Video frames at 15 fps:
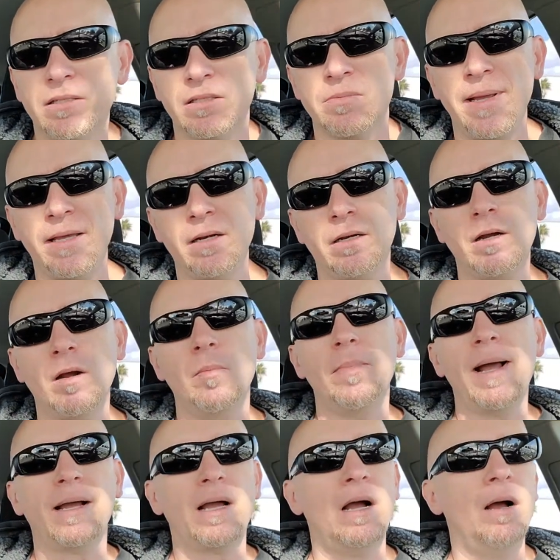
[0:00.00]
It's making a
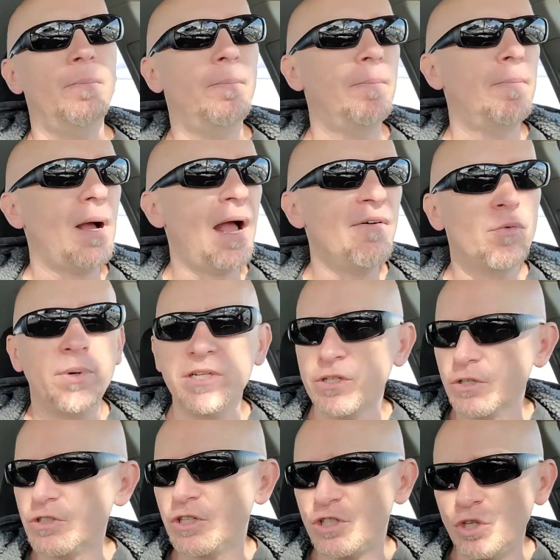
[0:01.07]
comeback. I haven't
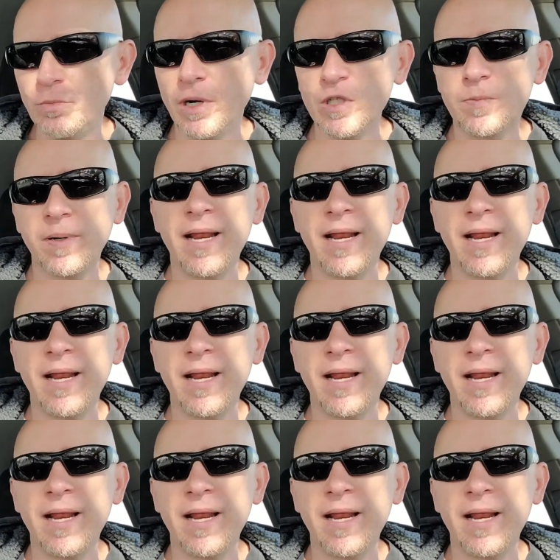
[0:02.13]
researched it too much.